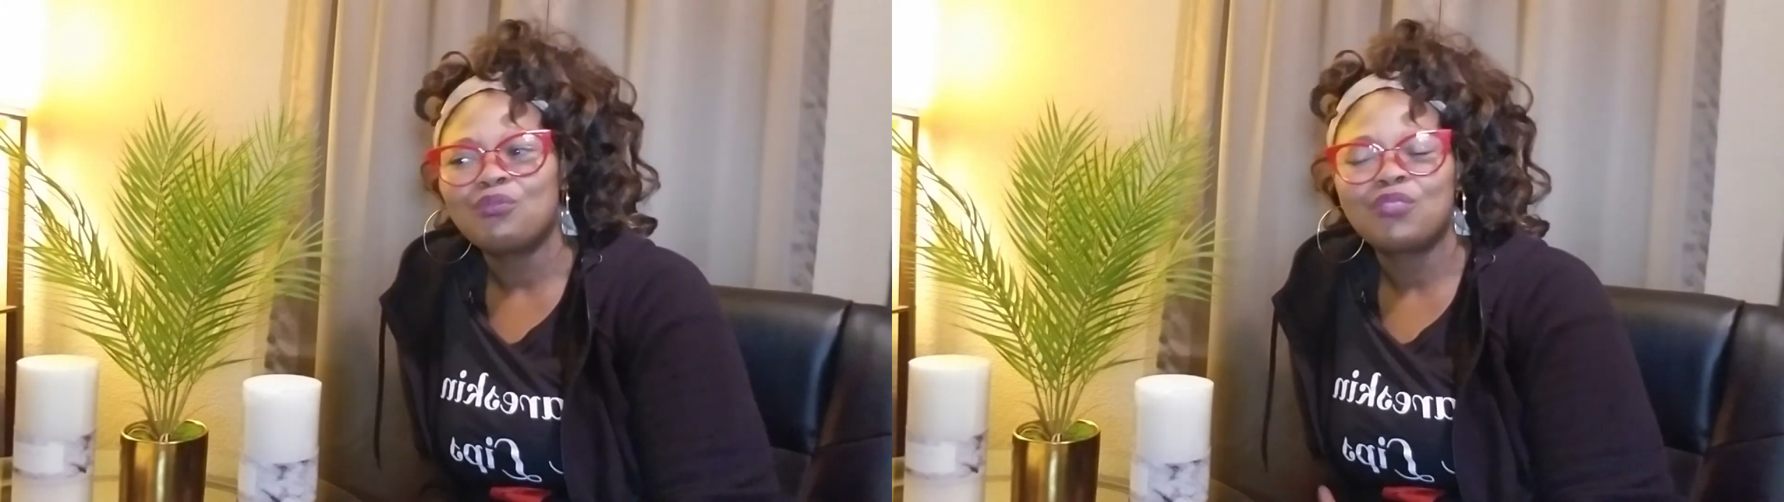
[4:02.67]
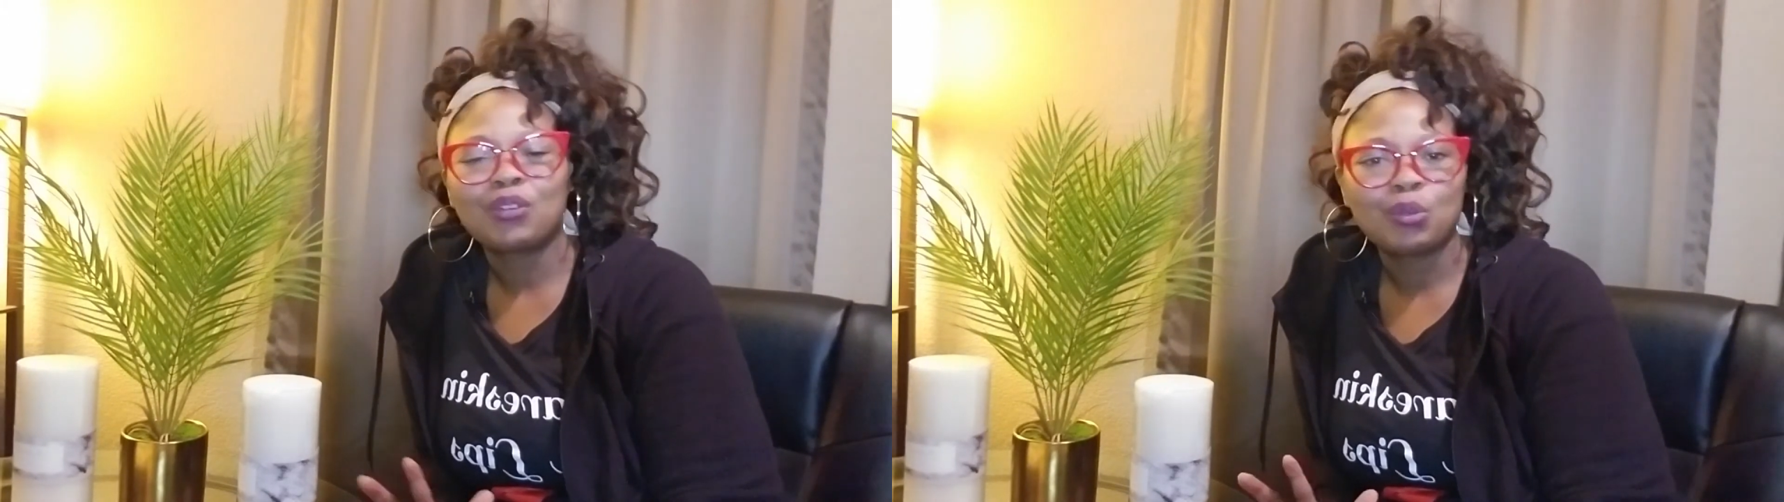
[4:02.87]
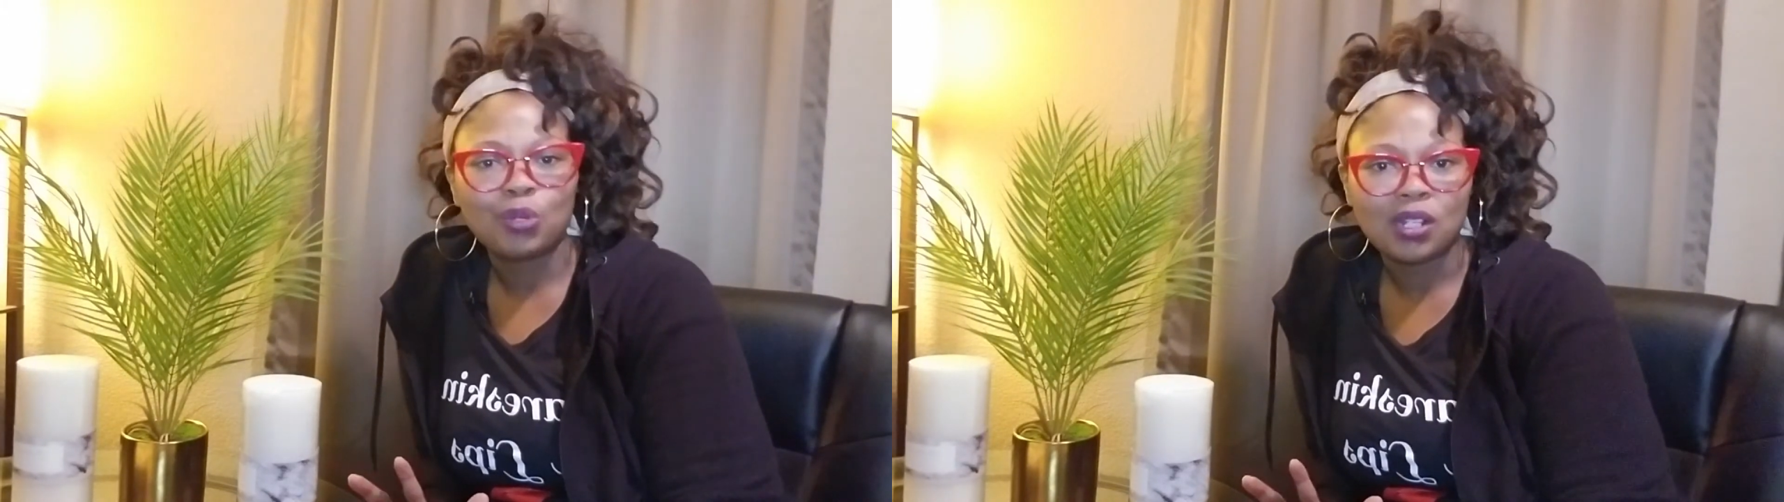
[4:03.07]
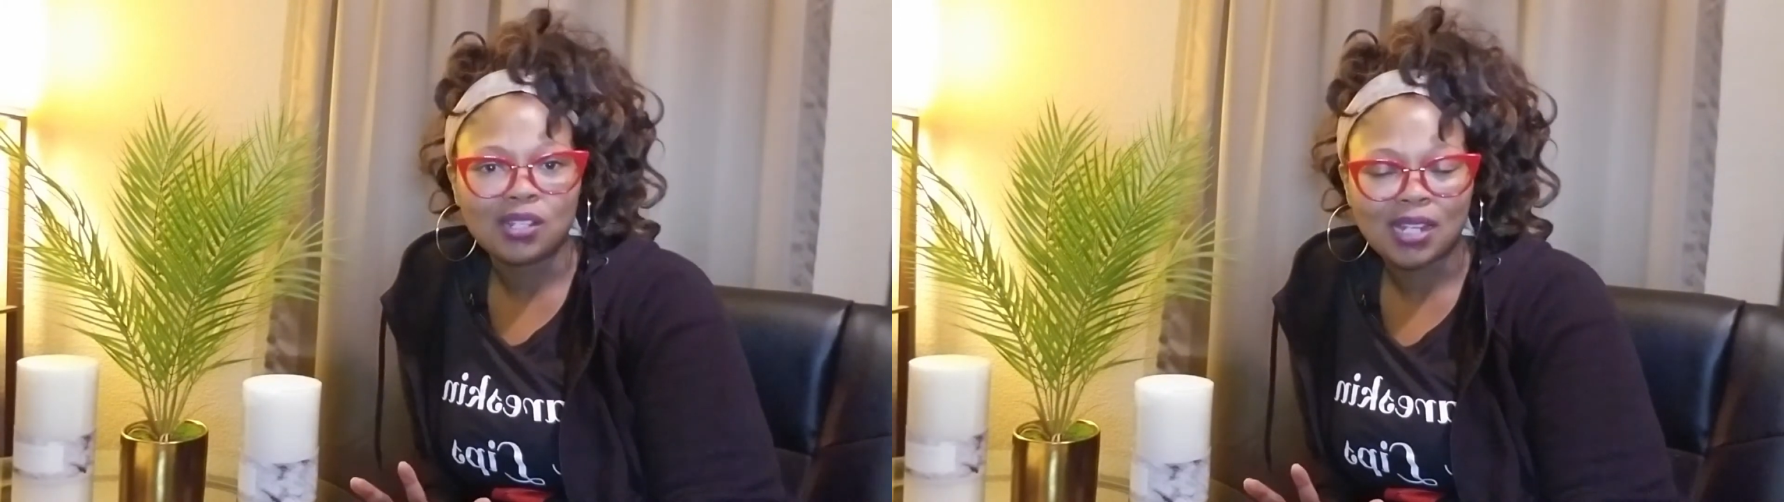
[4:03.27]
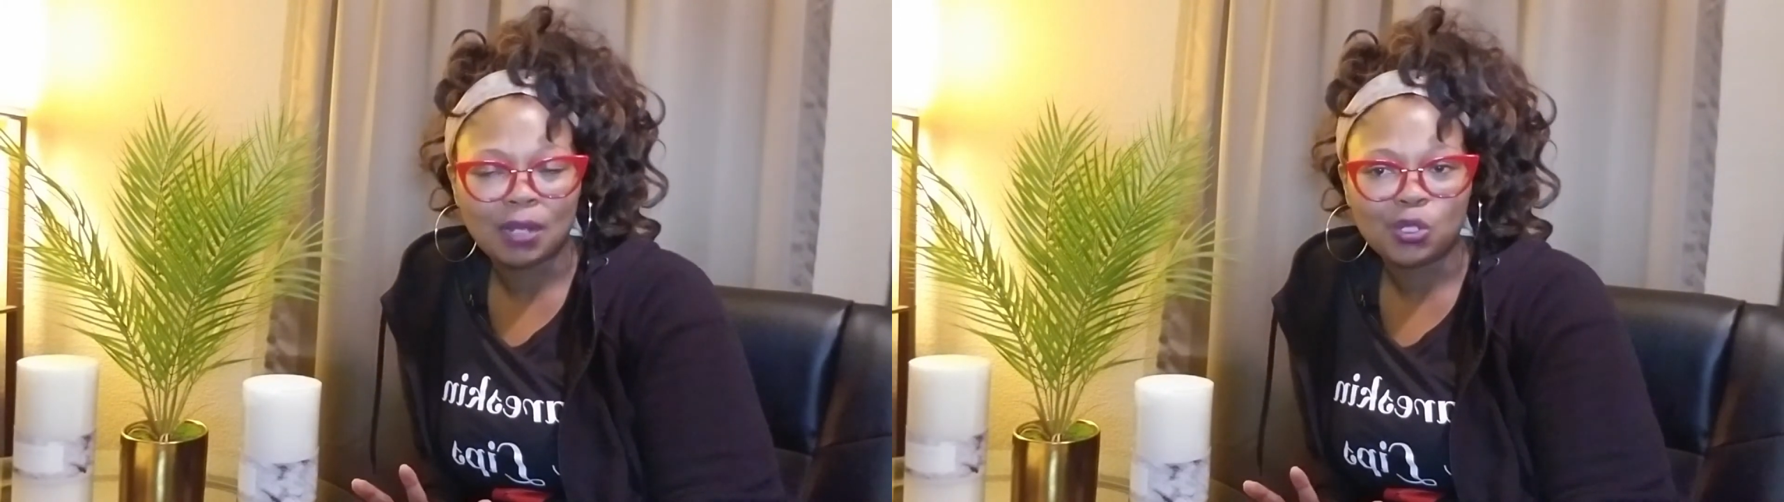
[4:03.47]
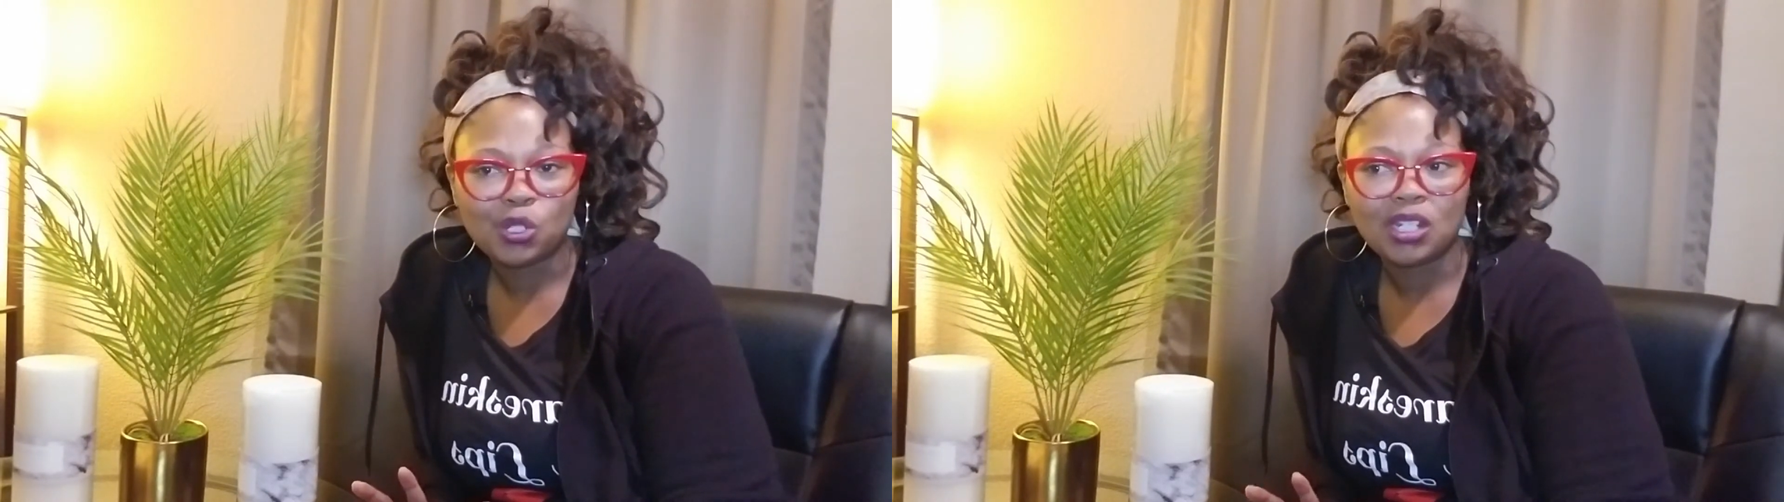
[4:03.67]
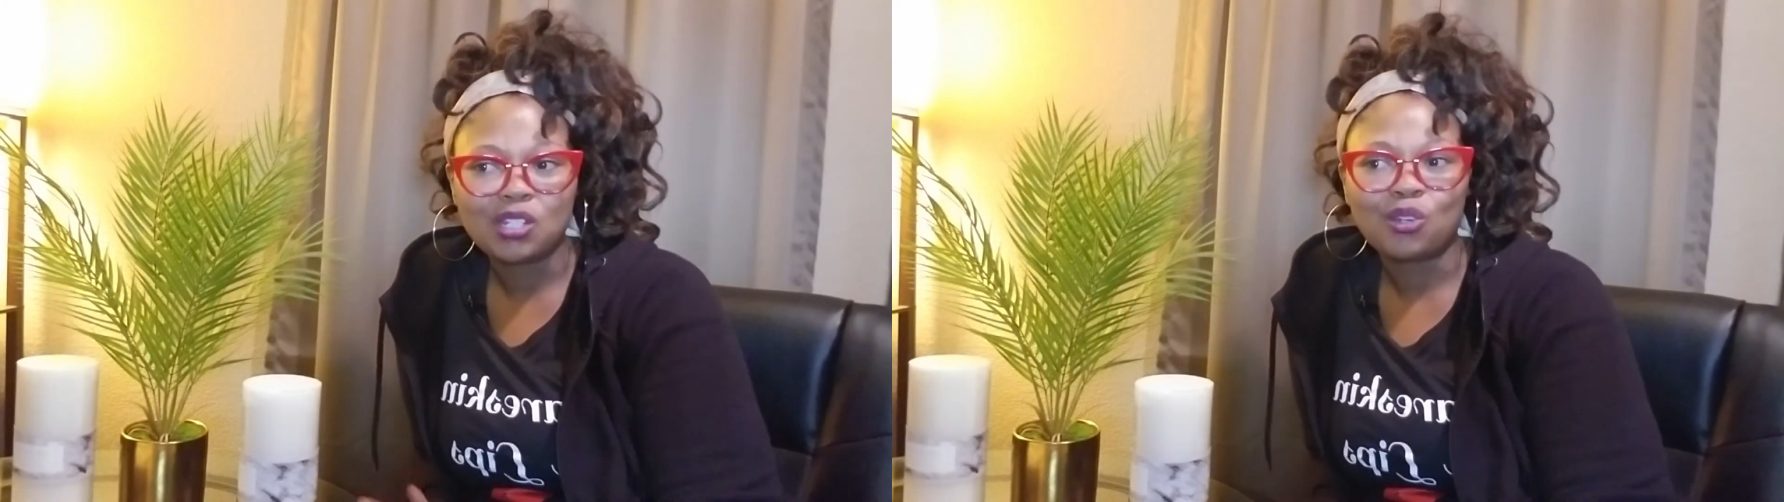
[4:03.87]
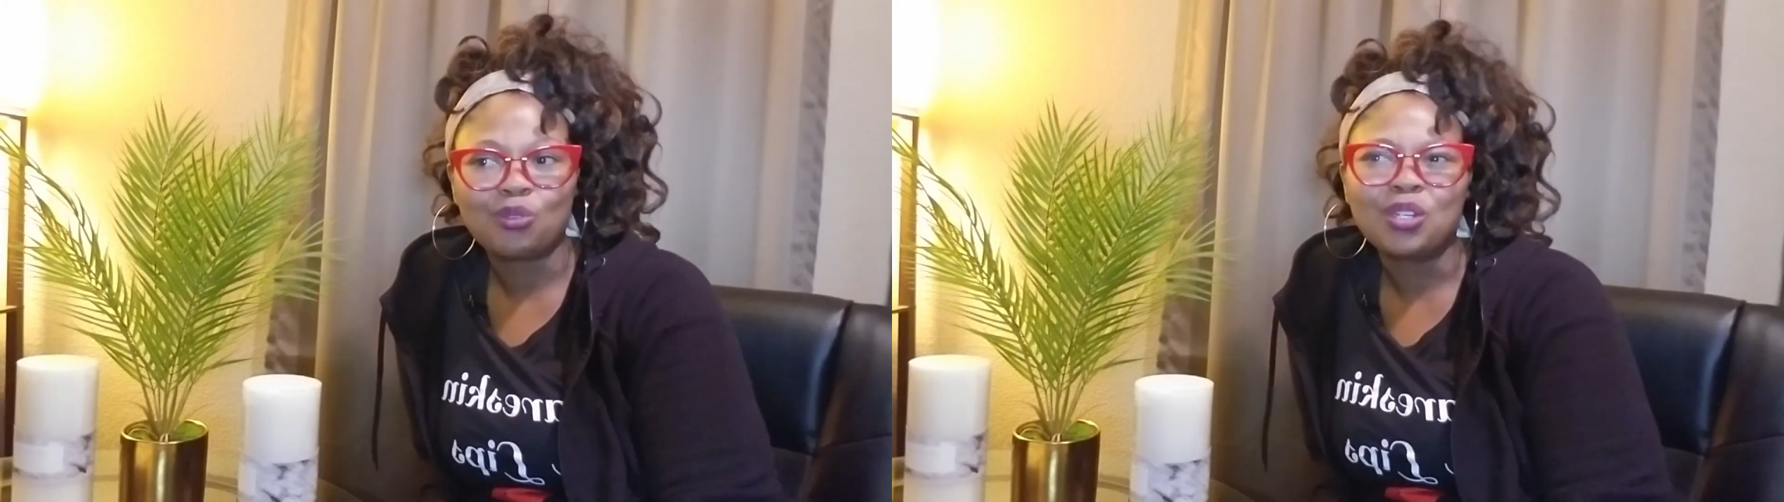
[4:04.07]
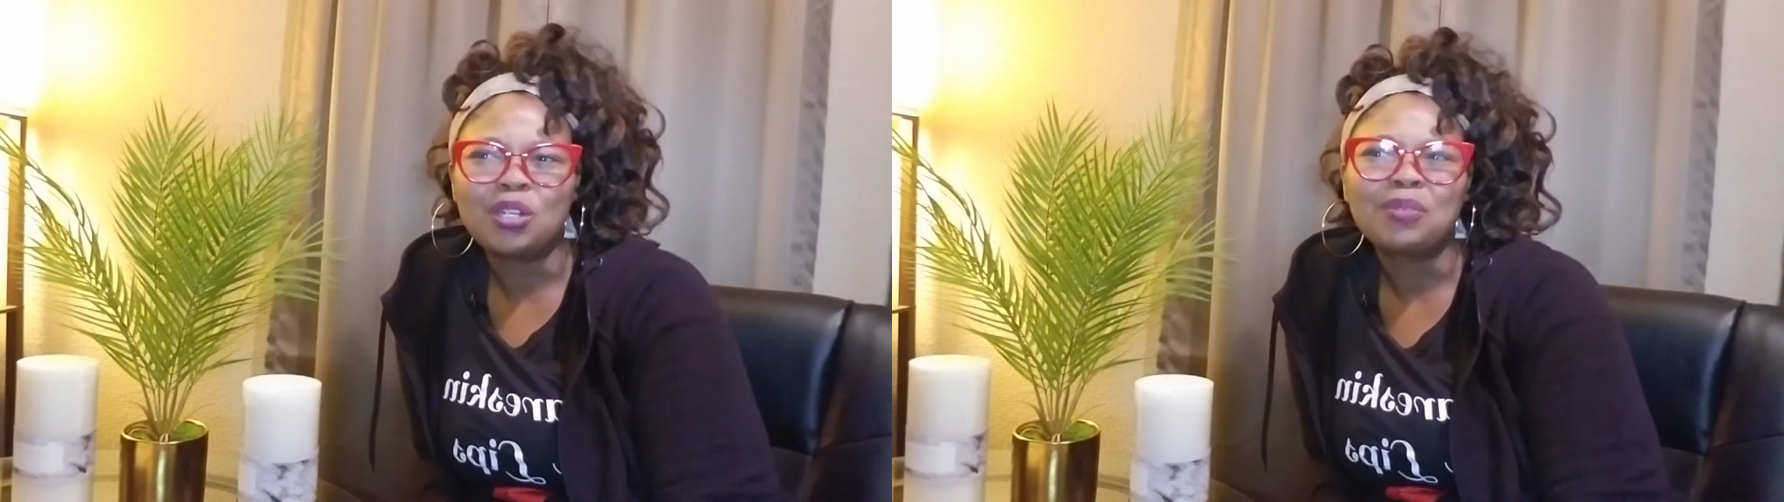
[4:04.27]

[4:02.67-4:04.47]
very well established in his career,